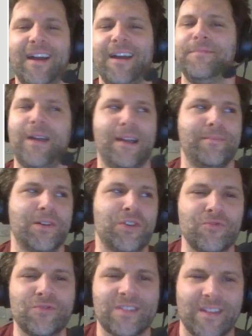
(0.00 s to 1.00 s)
I'm a
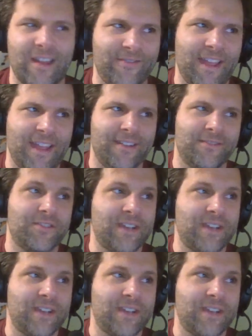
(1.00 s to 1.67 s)
goose. I've had